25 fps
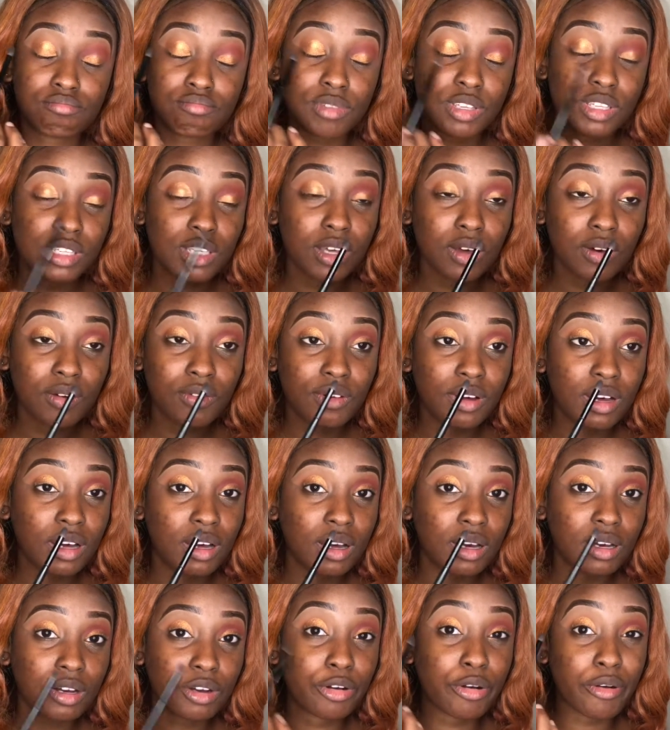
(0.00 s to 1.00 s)

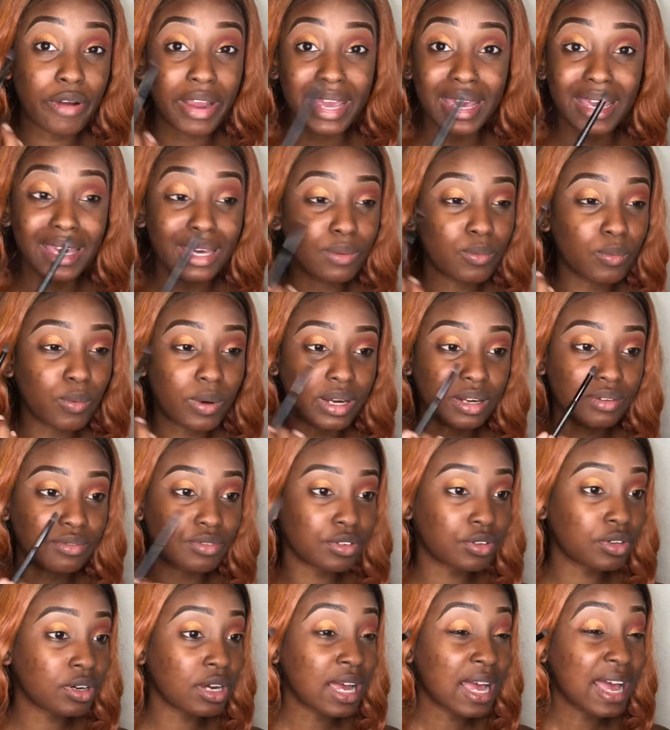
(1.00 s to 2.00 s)
silver, gray,
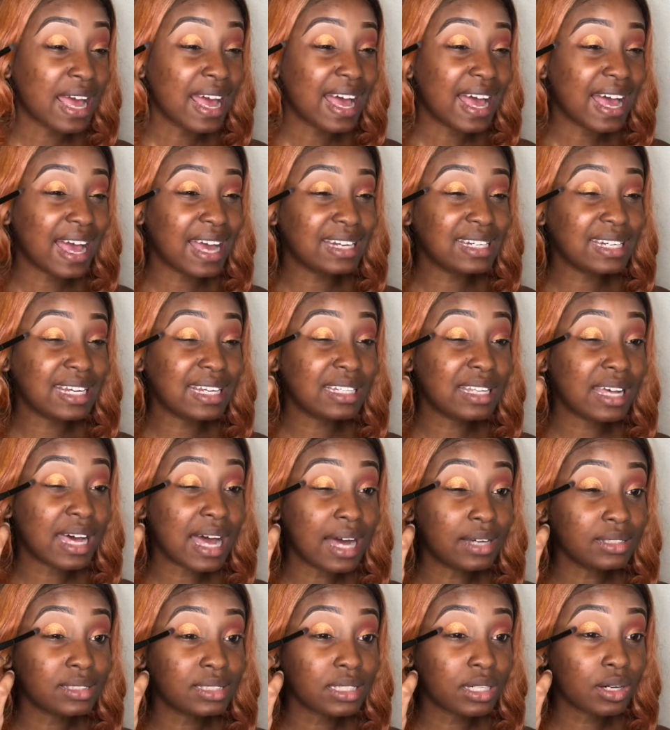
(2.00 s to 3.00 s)
whatever, and then the
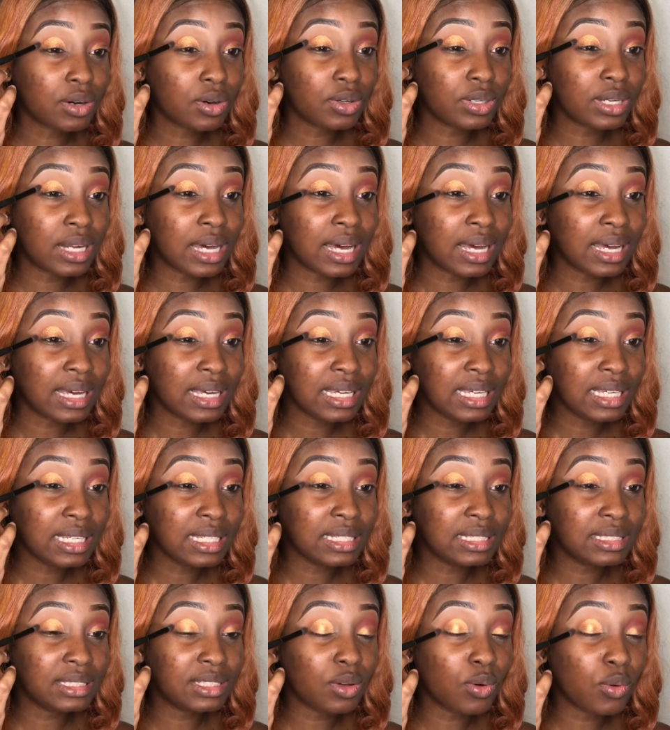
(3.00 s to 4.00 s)
outer corner
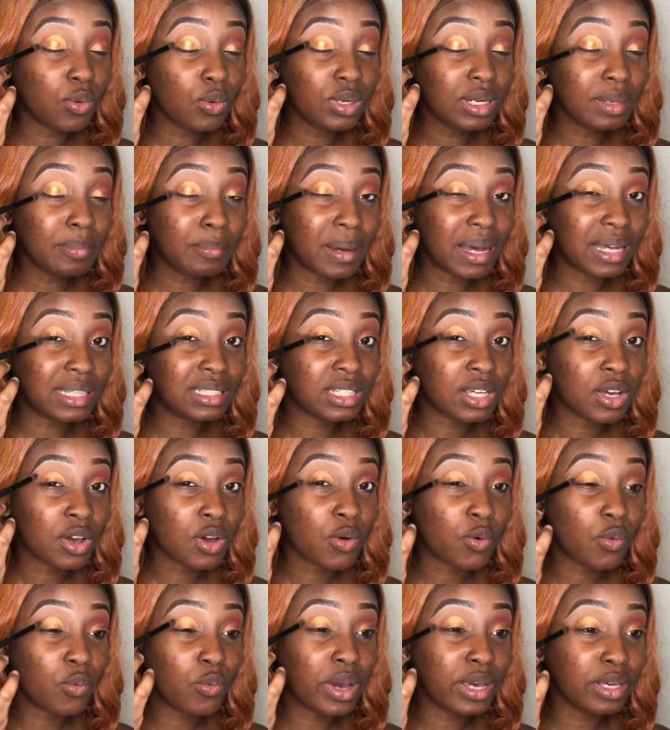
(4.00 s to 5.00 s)
is the only part
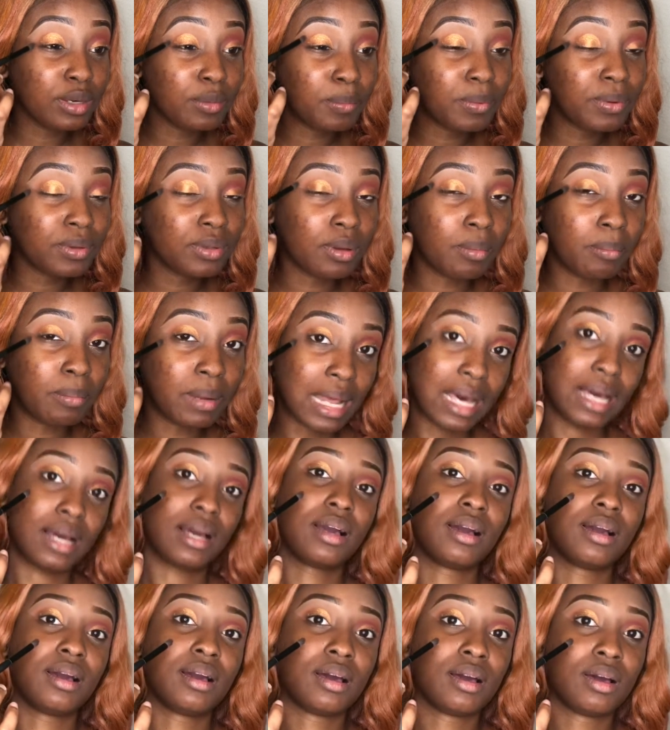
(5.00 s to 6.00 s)
where you put the black
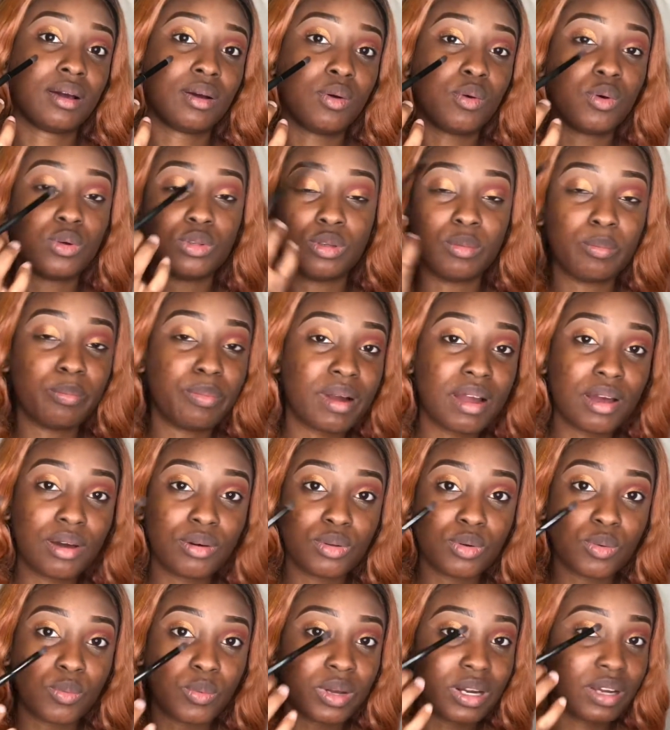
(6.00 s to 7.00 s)
or the brown
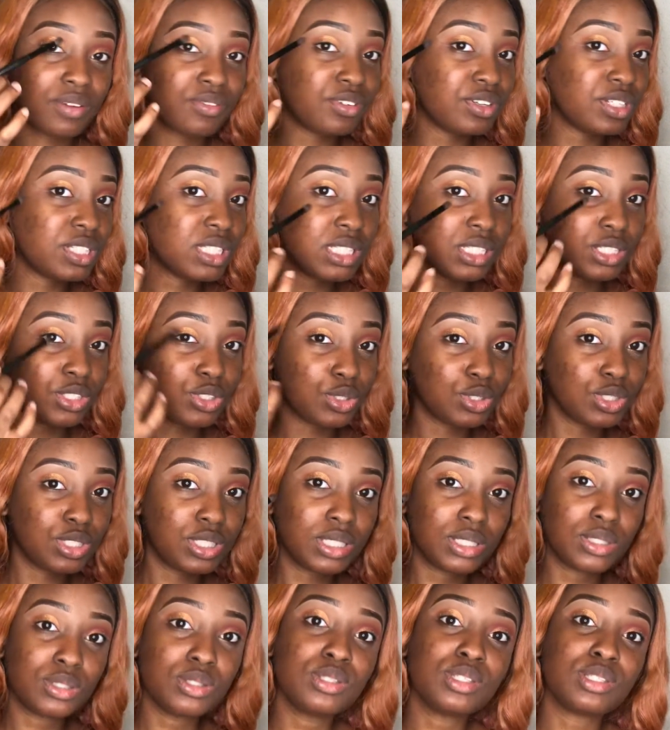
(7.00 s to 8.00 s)
or whatever it is you're
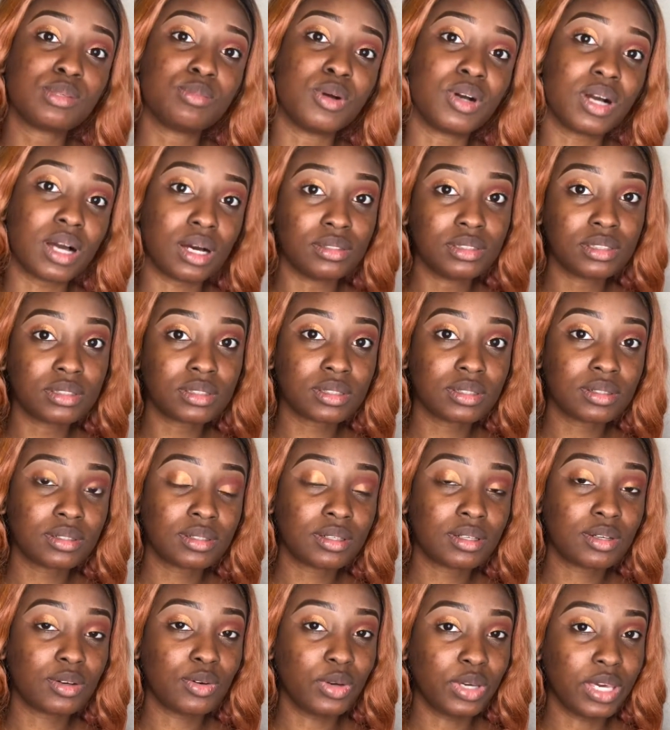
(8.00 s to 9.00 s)
using to smoke out.
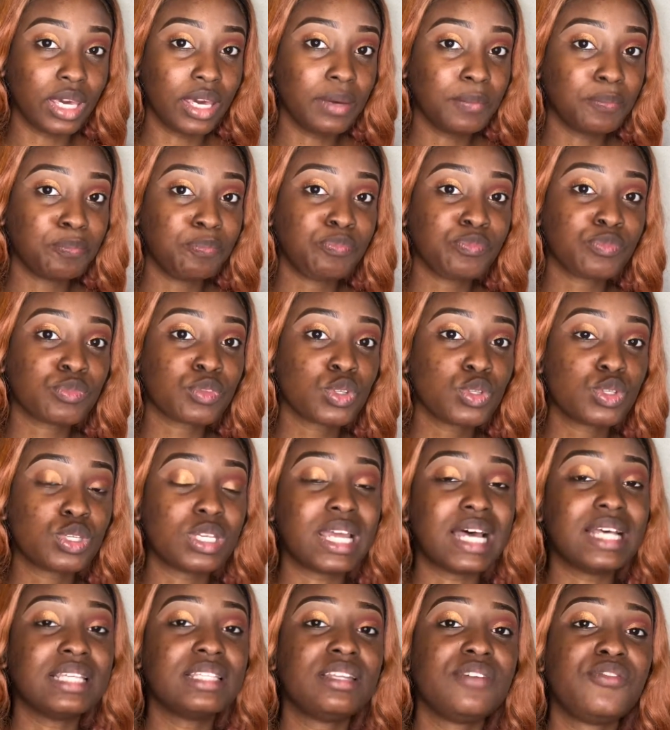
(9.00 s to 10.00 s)
Okay, so
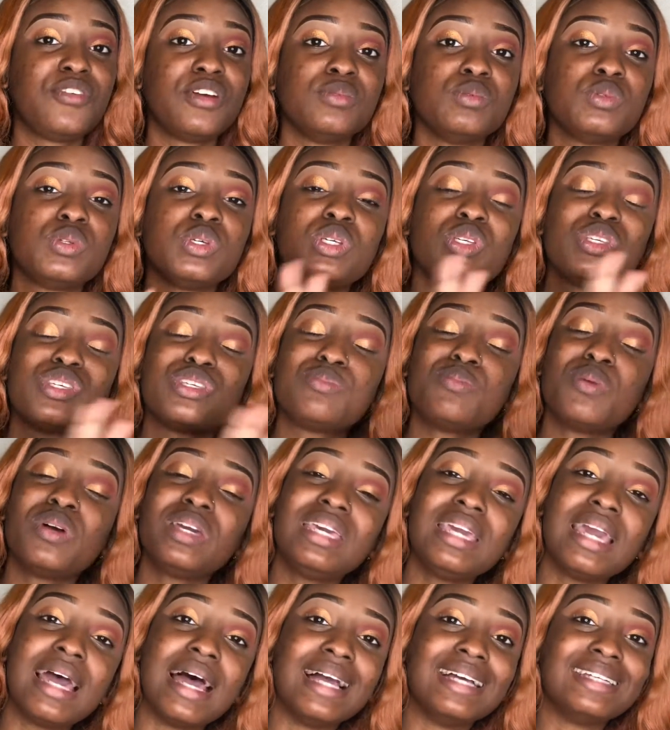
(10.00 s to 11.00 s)
that's the difference between
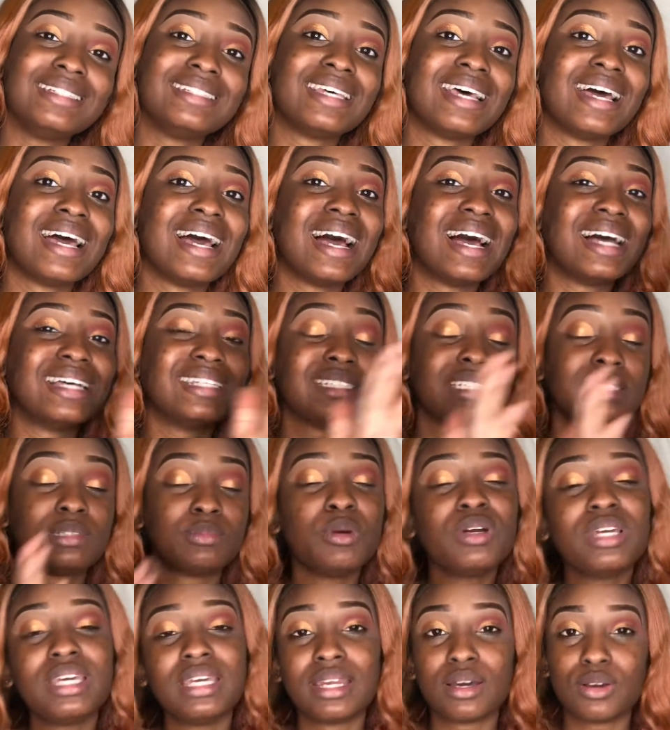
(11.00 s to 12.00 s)
smoky eyes and
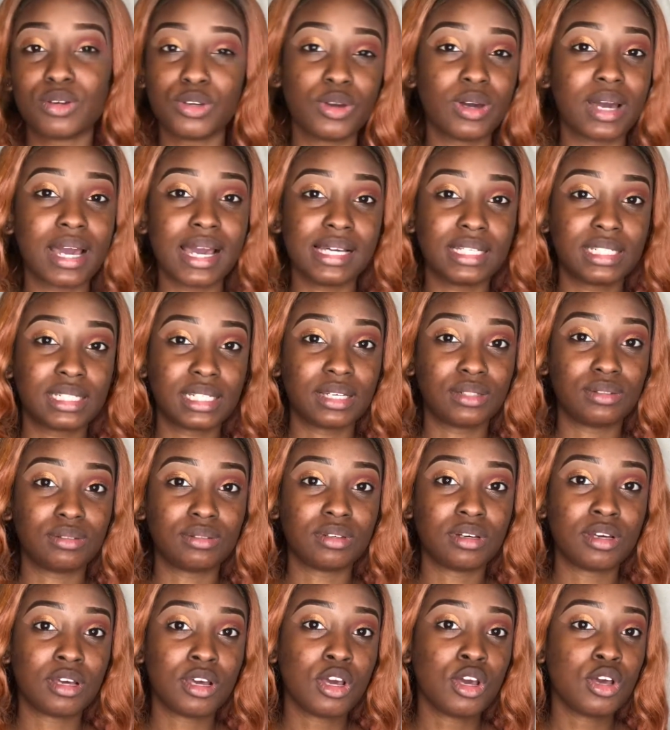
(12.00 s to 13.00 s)
smoking out your eyeshadow.
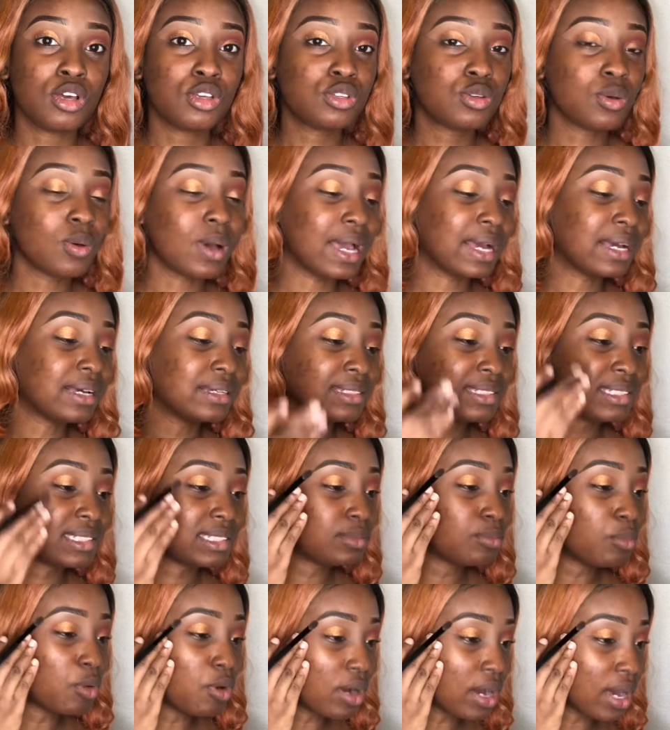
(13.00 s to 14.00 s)
So I can
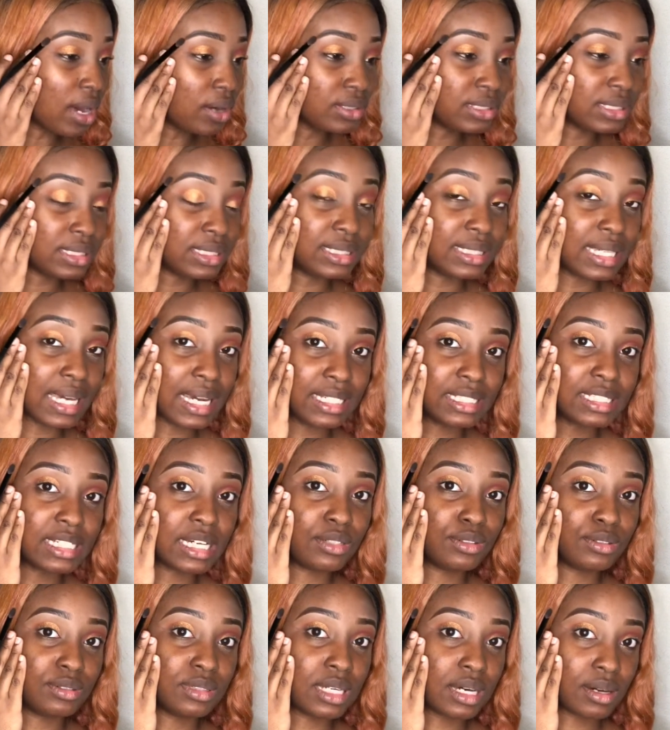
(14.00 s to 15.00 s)
smoke out this
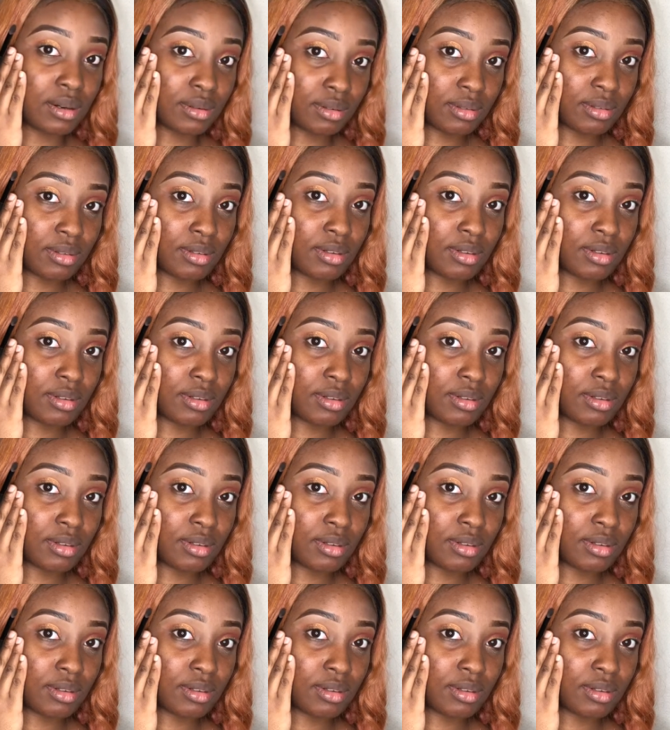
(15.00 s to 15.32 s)
eyeshadow now.